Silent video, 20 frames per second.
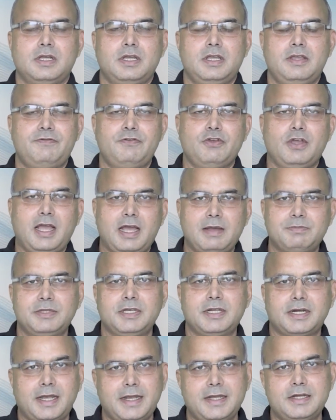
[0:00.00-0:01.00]
If you have
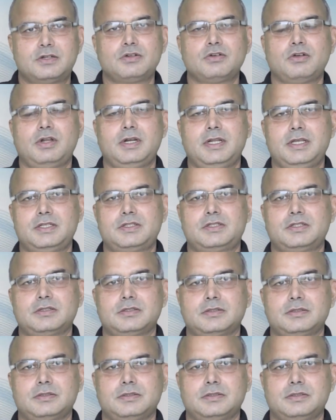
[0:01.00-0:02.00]
the right knowledge,
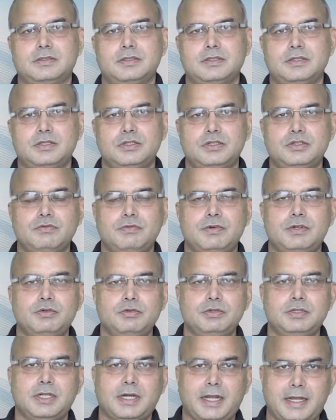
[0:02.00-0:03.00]
you will
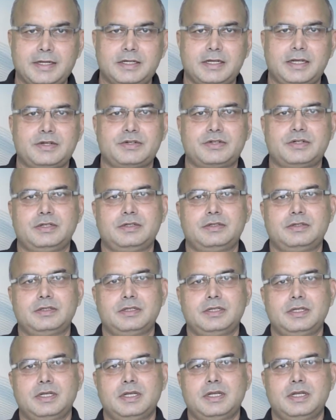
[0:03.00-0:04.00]
do the right action,
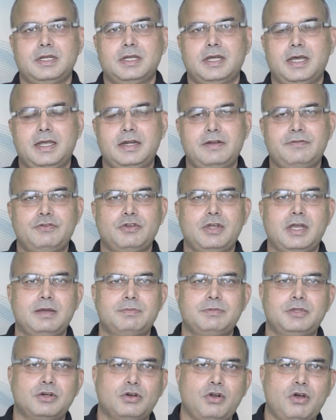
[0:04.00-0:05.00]
and if you
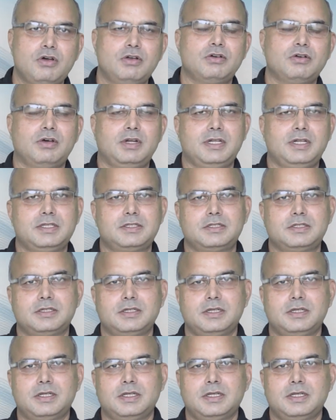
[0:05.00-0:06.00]
have the wrong knowledge,
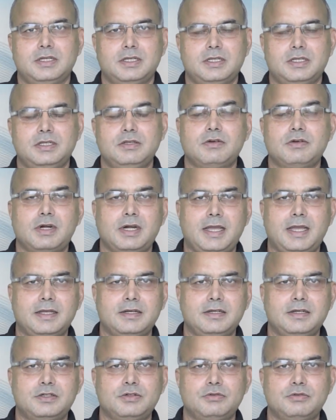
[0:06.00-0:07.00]
you are
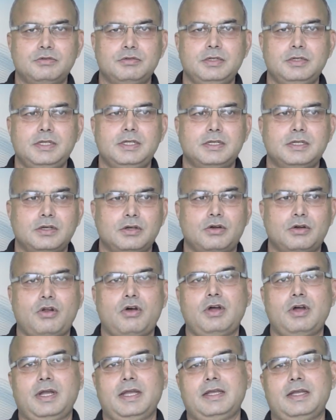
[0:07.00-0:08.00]
likely to do the
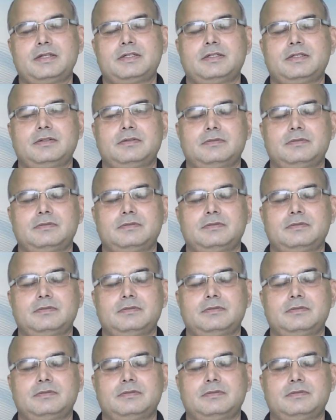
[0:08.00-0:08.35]
wrong action.